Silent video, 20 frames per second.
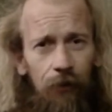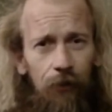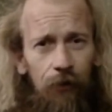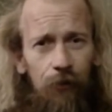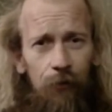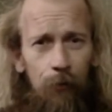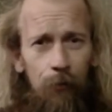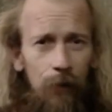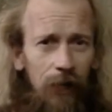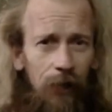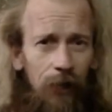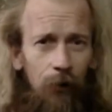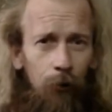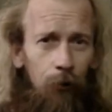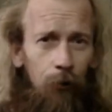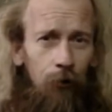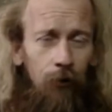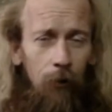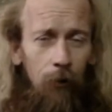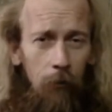of me or
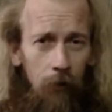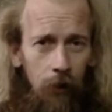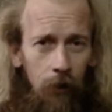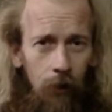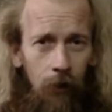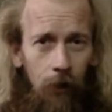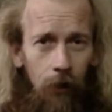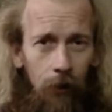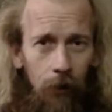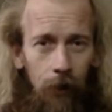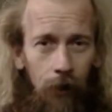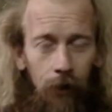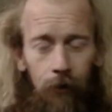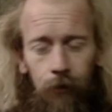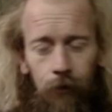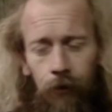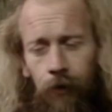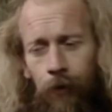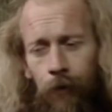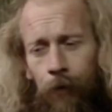something like that.